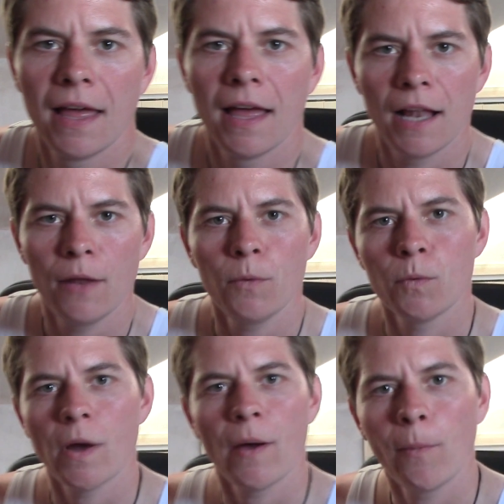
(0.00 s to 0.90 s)

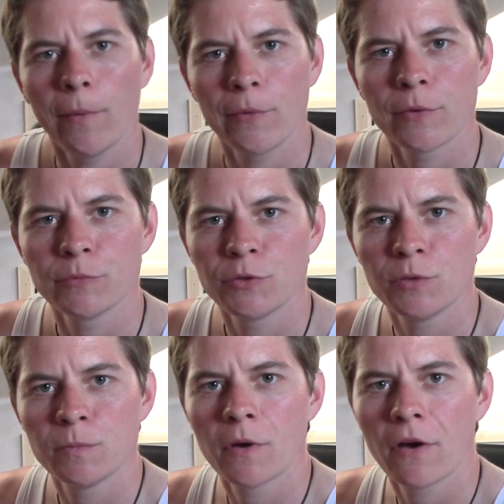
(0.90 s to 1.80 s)
Hello, welcome
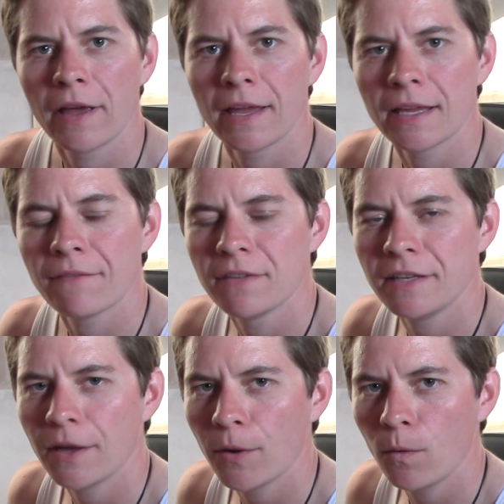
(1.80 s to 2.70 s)
to my
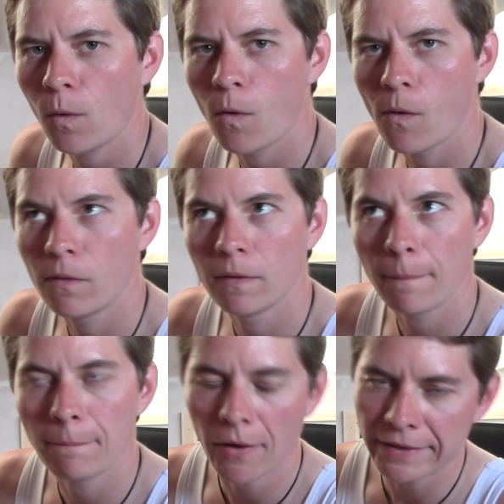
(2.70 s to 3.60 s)
video
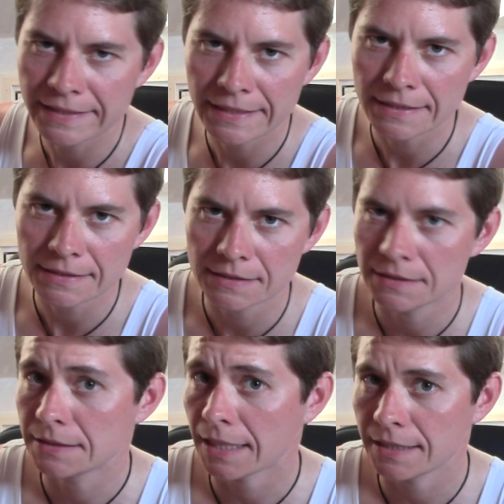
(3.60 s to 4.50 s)
on binding,
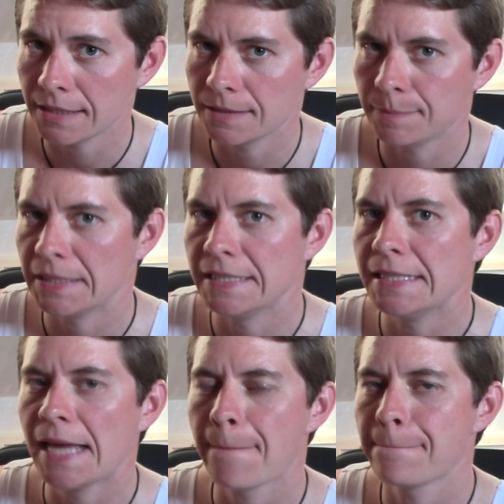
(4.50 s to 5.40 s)
standing to
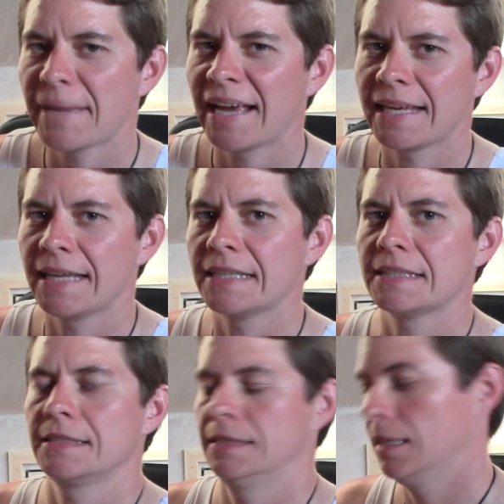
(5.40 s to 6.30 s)
pee and packing.
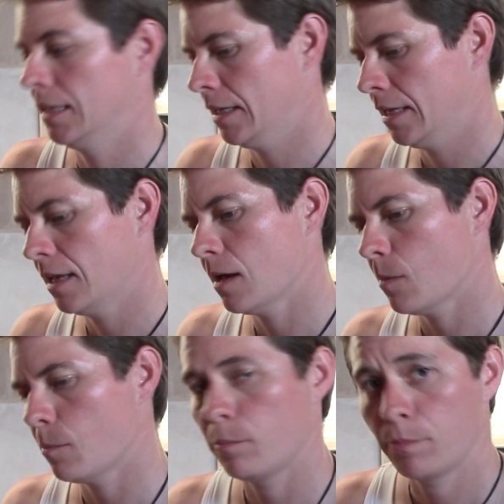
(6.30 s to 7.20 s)

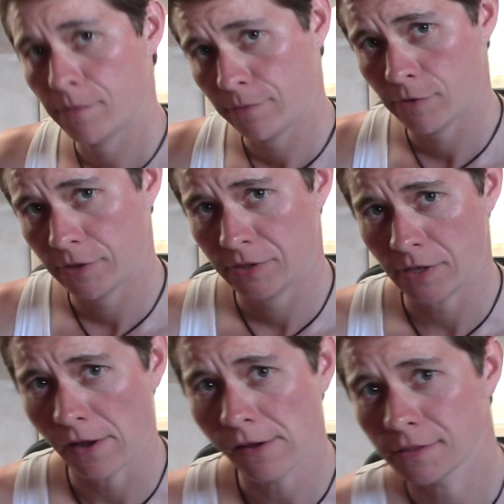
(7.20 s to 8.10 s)
Before I
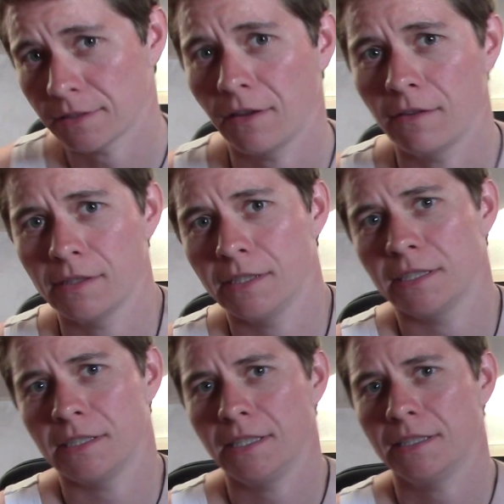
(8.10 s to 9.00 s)
start, I
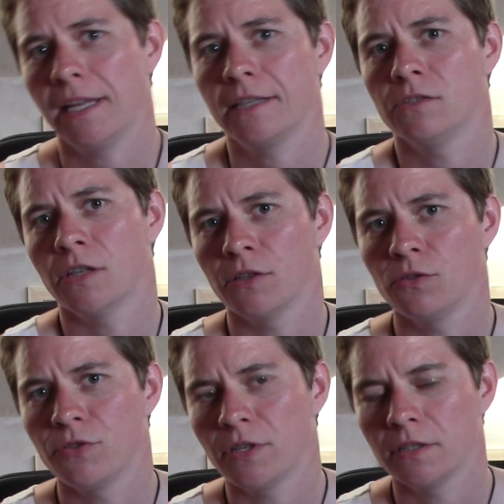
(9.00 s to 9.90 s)
just need to let you
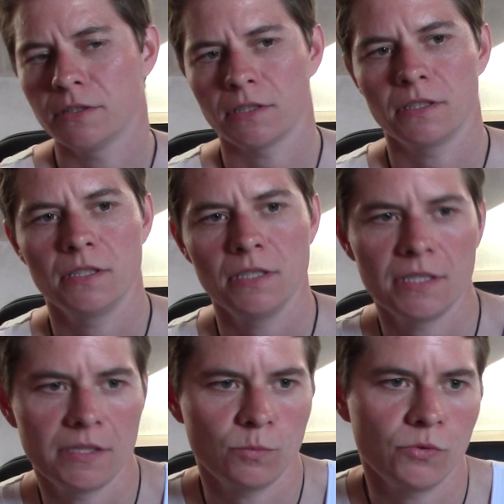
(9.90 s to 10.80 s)
know that
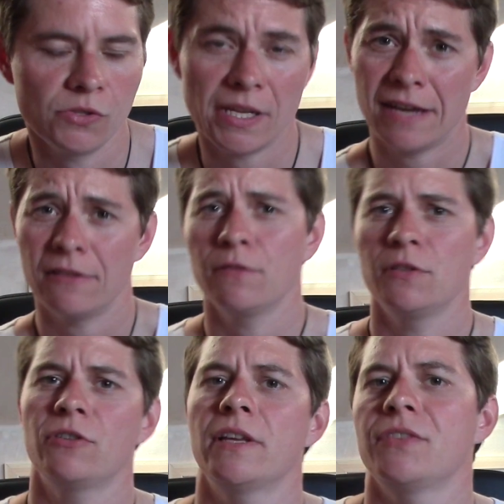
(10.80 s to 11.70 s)
this was an area of the
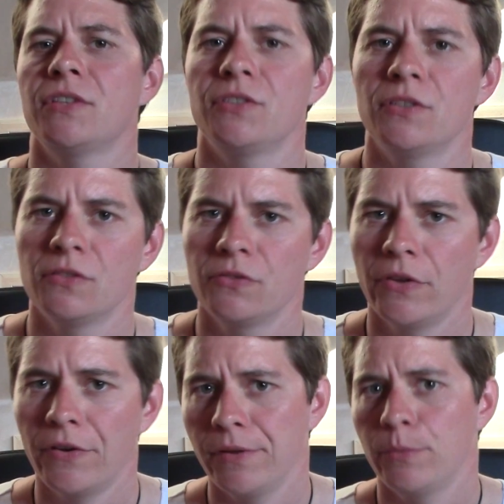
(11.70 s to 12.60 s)
transition
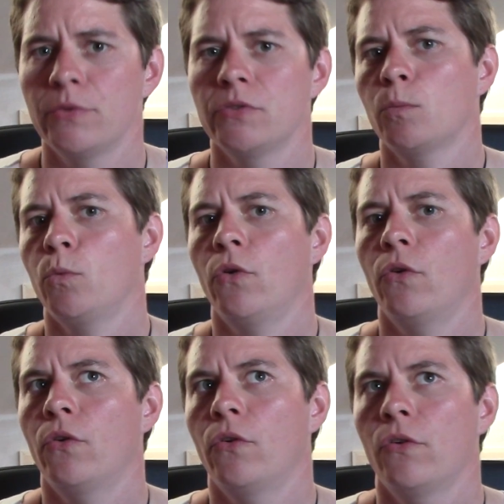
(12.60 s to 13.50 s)
that I was somewhat
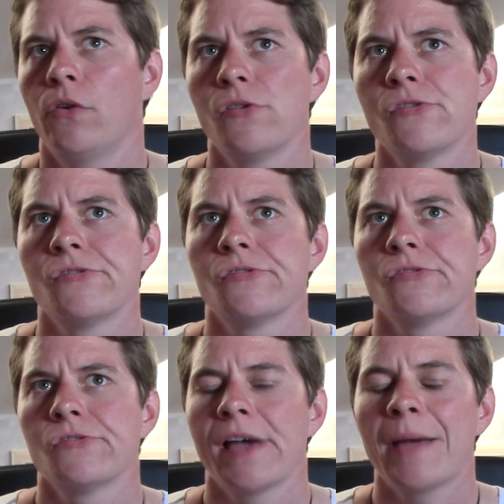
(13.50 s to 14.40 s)

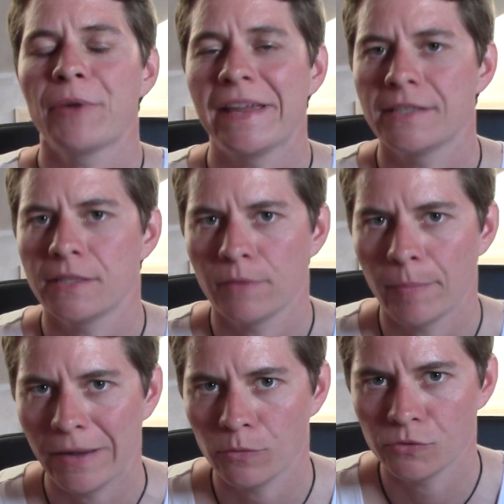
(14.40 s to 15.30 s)
apprehensive
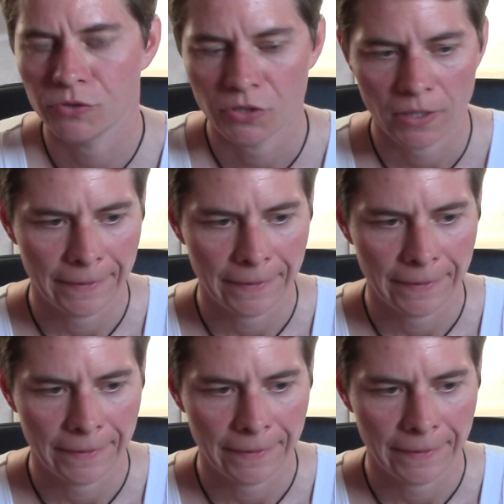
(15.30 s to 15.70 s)
about.